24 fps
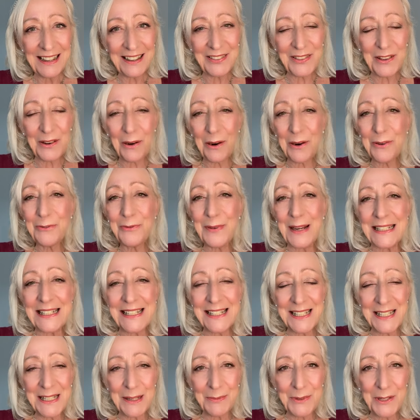There are
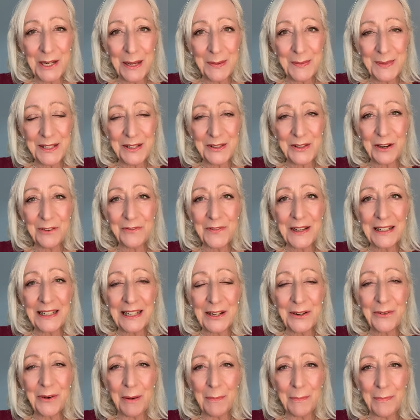reasons sometimes that they're
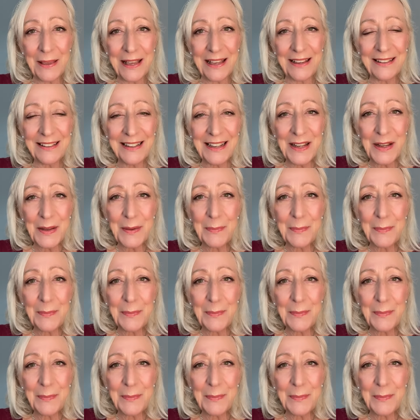feeling grumpy,